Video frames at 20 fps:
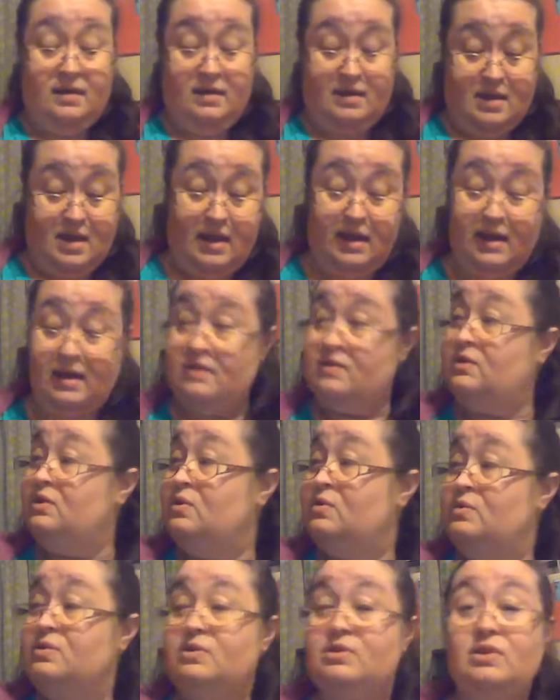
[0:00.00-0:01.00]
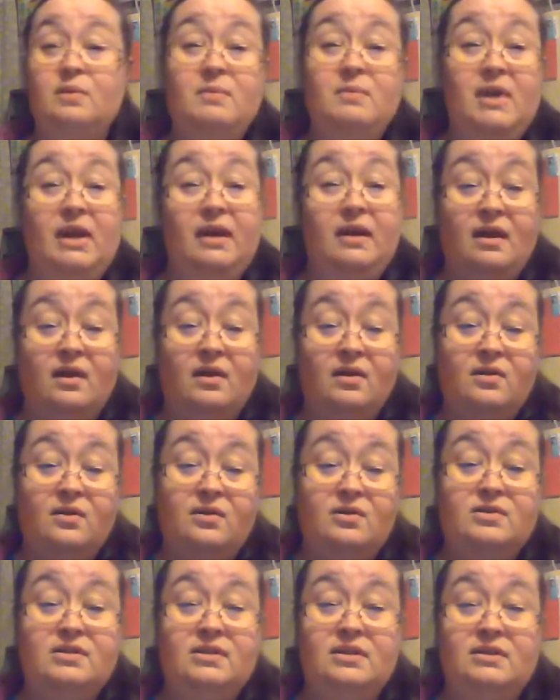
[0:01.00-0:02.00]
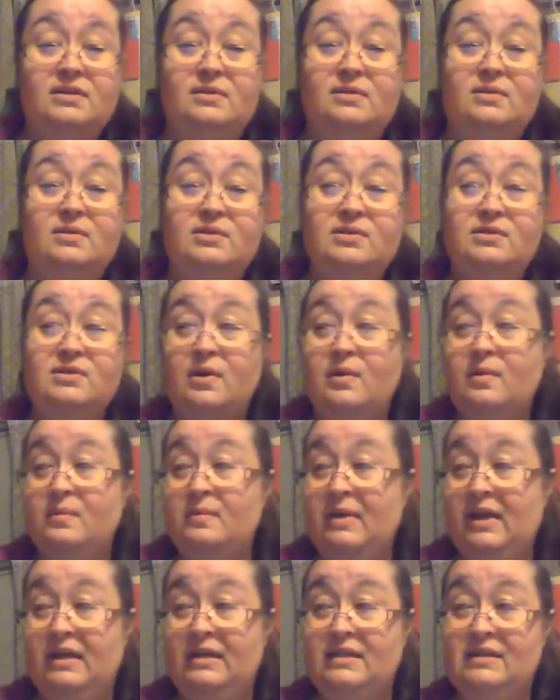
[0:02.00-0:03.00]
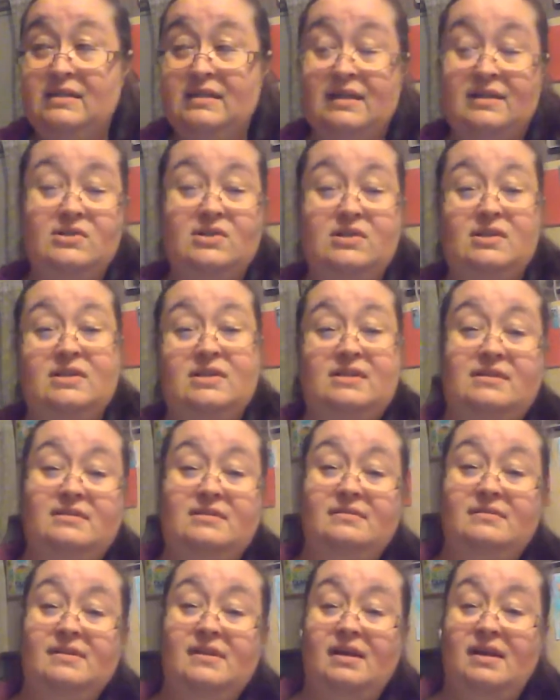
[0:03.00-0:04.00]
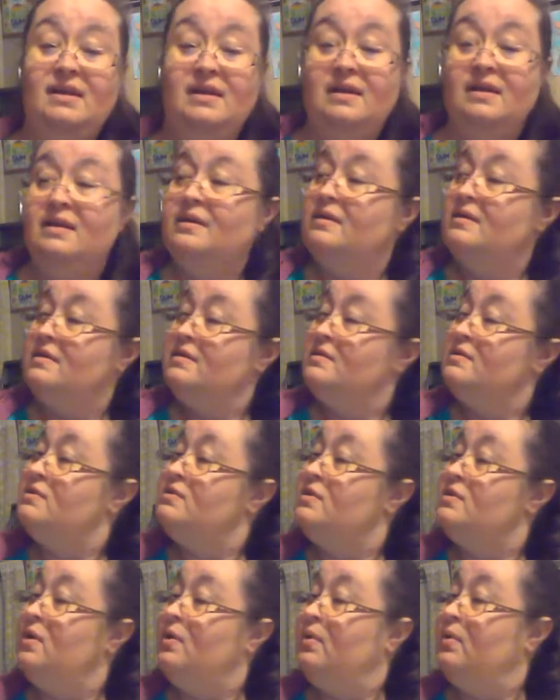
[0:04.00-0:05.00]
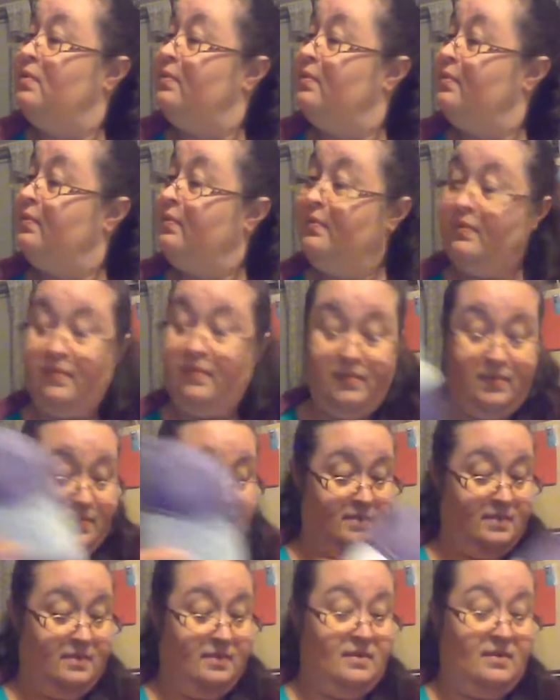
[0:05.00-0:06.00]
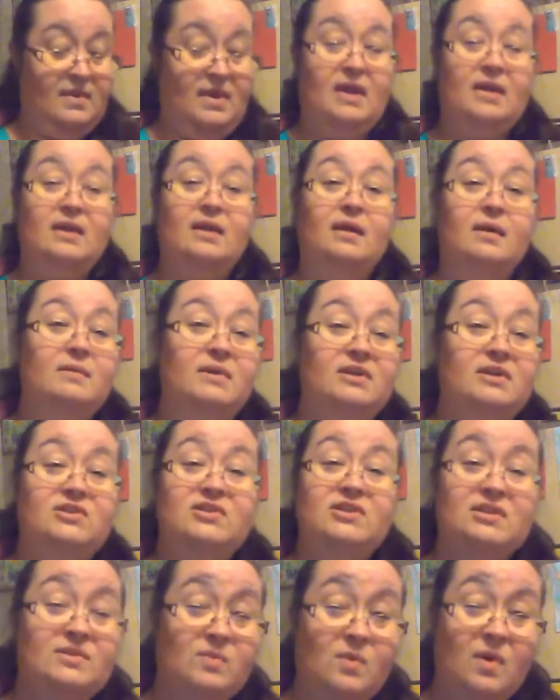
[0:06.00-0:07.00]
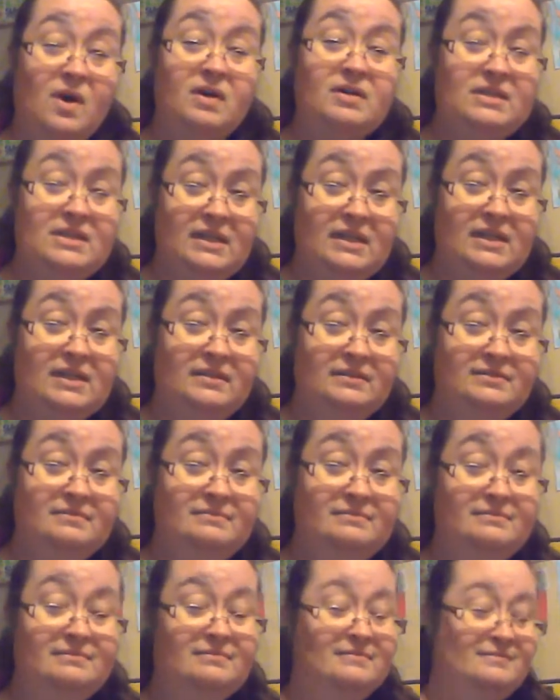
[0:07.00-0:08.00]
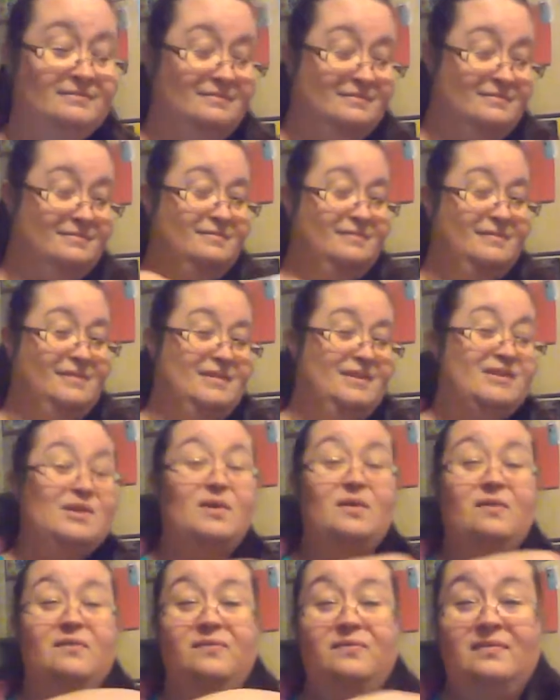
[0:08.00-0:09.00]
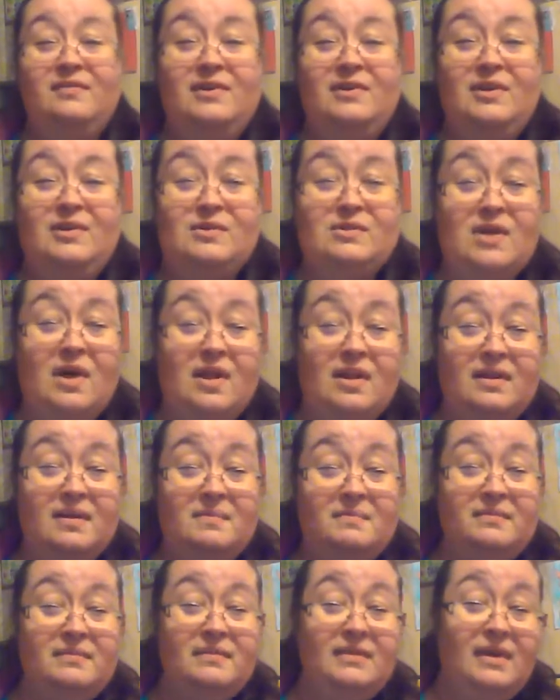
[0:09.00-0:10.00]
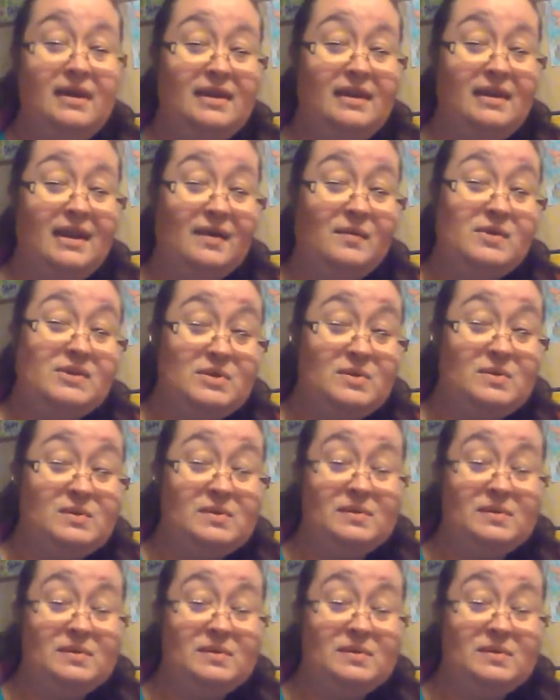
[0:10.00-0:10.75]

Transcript: I get to use so many colors and do so many stitches. So, and hubby just walked in. So you saw that was who it